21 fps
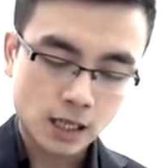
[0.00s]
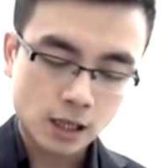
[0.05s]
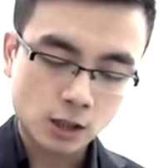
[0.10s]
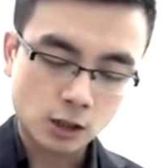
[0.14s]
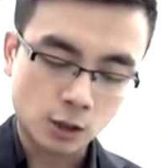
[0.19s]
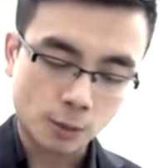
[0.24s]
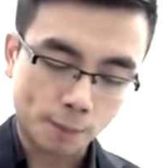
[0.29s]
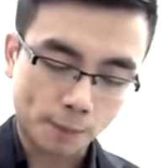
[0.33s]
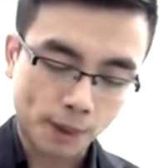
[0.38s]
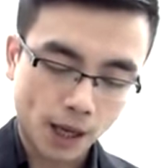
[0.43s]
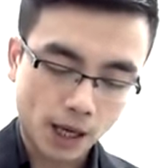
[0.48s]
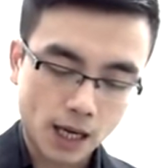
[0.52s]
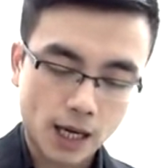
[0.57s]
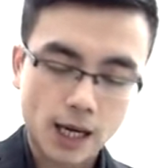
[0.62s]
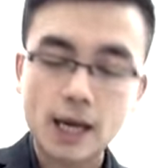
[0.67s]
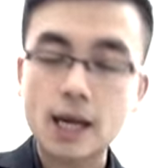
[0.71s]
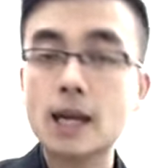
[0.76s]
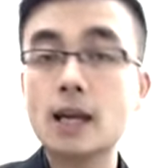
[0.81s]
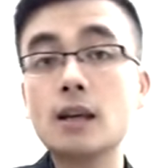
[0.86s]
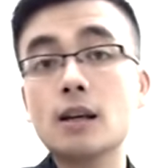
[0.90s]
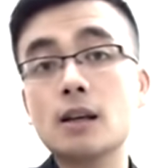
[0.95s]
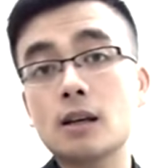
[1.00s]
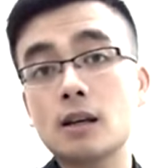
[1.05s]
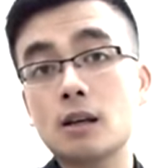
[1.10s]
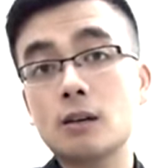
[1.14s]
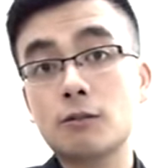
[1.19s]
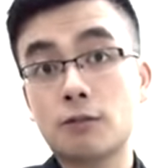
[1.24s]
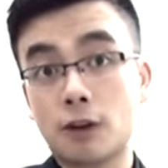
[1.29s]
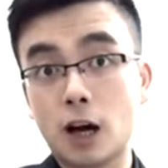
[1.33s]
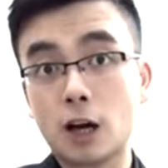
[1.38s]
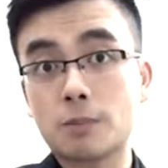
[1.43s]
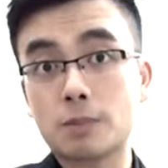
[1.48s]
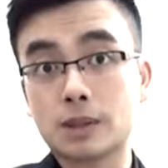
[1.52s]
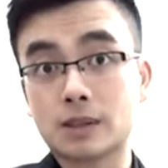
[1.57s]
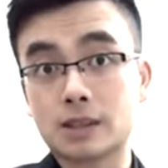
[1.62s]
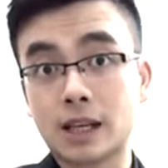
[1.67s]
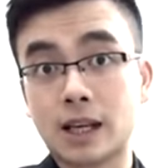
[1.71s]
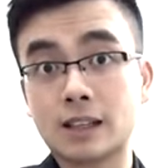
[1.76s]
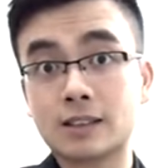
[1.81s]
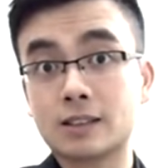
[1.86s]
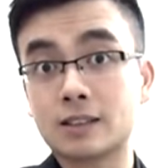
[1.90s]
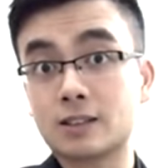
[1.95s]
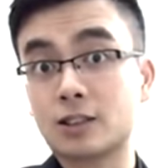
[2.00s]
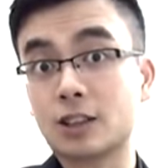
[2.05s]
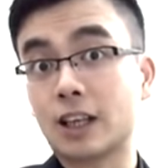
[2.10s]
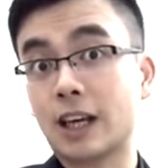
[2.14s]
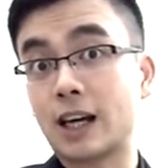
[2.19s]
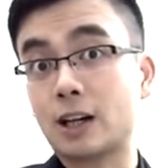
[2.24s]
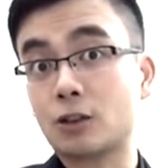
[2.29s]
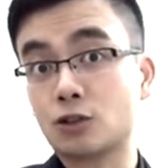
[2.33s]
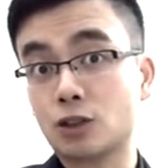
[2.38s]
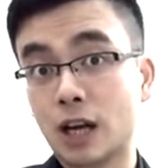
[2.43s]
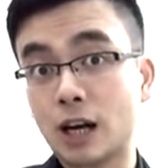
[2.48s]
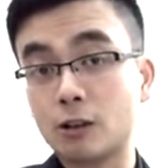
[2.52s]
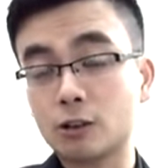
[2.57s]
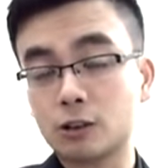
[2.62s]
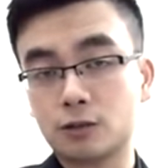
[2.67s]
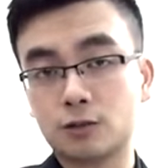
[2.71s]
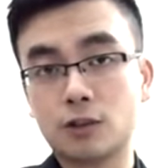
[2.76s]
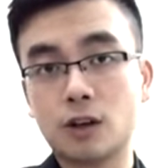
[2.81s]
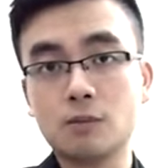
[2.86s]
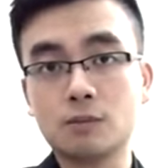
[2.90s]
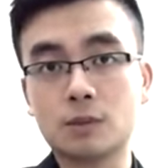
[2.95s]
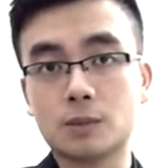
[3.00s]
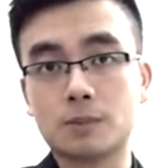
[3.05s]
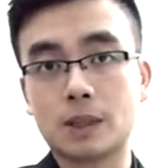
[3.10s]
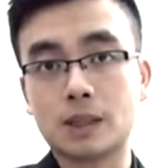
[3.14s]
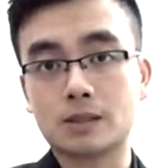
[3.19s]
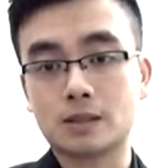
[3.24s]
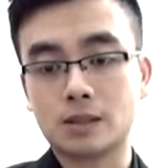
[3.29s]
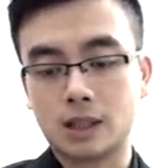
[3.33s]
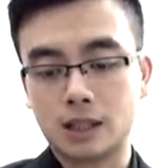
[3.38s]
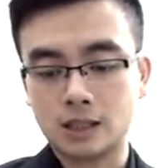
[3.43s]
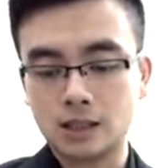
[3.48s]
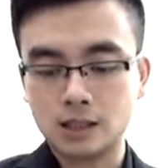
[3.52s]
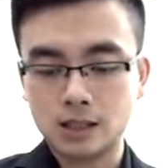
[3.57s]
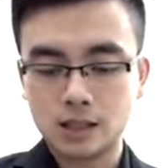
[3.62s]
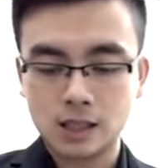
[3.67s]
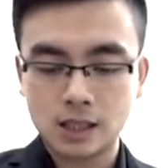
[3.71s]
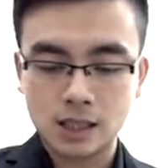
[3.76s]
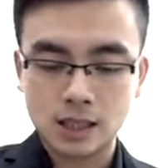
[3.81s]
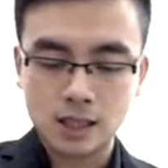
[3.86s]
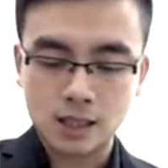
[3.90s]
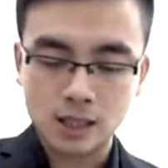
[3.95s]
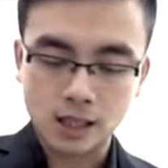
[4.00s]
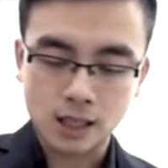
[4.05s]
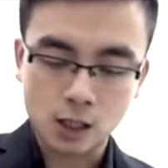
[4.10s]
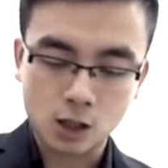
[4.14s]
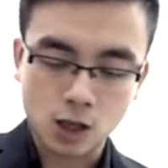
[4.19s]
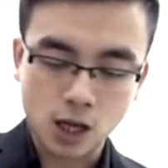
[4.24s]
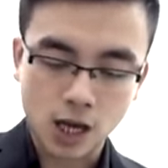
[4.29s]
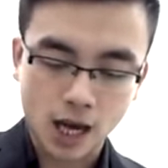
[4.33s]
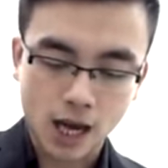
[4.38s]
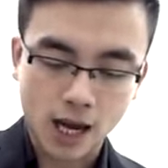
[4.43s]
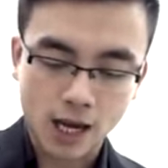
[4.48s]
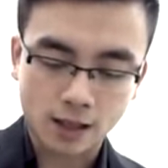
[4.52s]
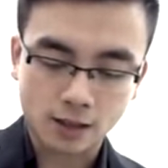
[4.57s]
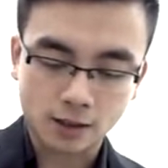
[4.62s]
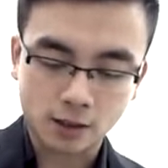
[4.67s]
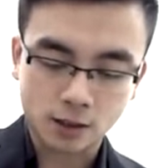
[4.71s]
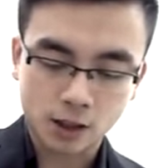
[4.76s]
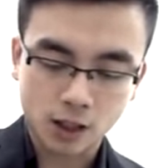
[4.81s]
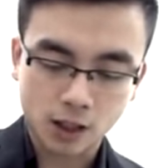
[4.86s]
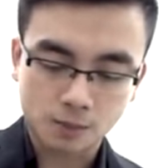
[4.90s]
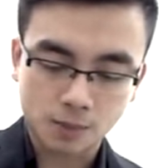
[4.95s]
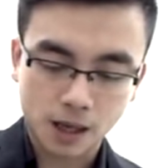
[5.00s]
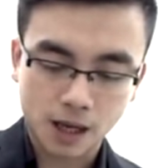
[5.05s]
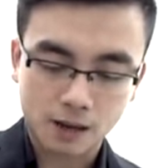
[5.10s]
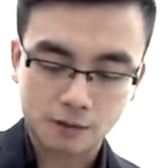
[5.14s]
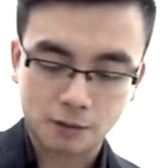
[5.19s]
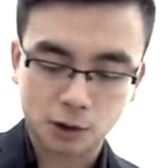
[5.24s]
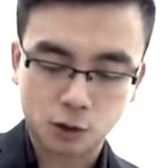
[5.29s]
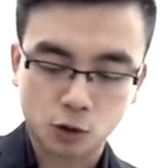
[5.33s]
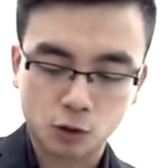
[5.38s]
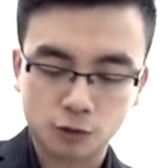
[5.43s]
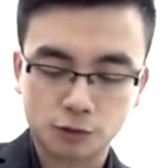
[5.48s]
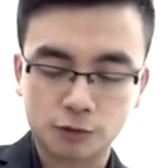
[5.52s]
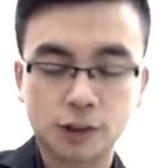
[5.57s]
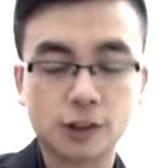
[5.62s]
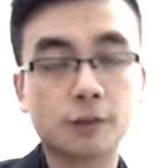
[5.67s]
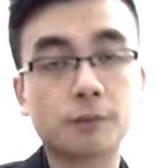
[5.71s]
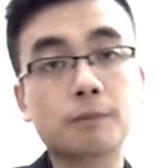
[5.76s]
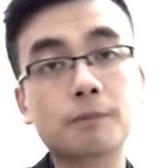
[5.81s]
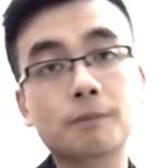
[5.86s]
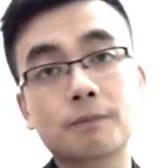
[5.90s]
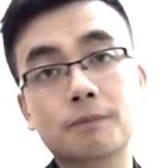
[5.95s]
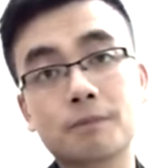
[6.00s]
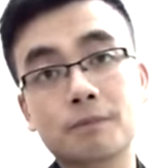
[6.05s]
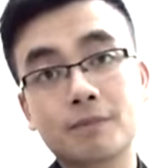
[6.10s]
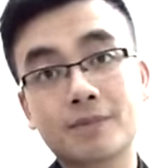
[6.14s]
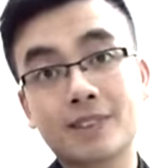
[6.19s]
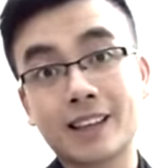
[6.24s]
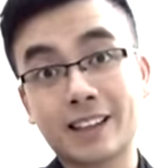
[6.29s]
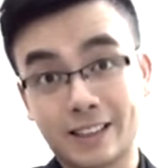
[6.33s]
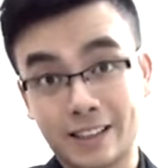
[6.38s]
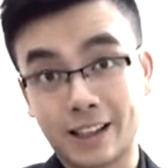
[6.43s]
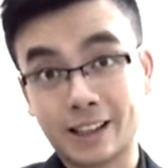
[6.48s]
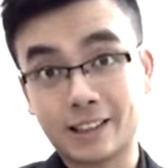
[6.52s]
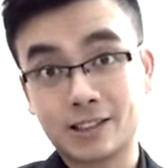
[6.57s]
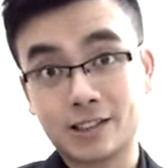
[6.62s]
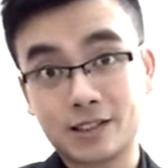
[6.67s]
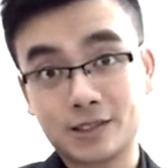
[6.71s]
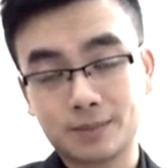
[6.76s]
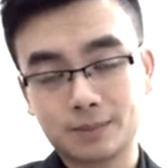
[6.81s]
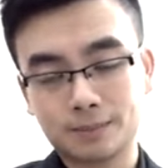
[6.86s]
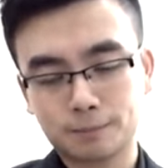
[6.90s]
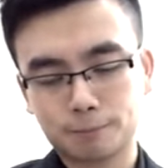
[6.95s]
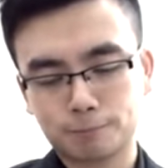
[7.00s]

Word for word: you pay five percent as the cash out from the business, you end up having nothing. Yes?